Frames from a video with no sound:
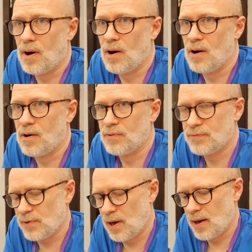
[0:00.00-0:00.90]

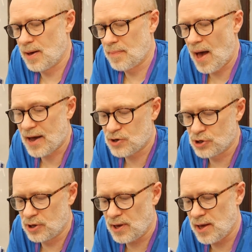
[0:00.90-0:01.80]
of
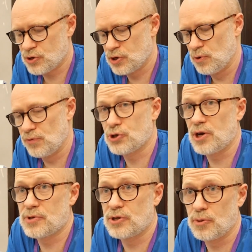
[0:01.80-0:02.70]
action is to move your
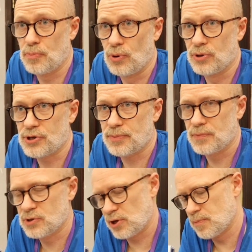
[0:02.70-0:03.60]
ships into port.
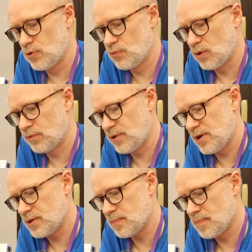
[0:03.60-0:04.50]
So you can move one
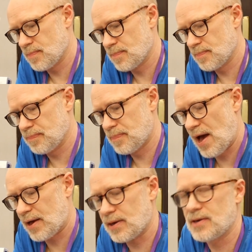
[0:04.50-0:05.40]
fleet
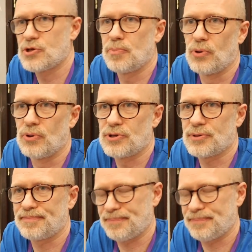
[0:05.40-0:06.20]
back into port.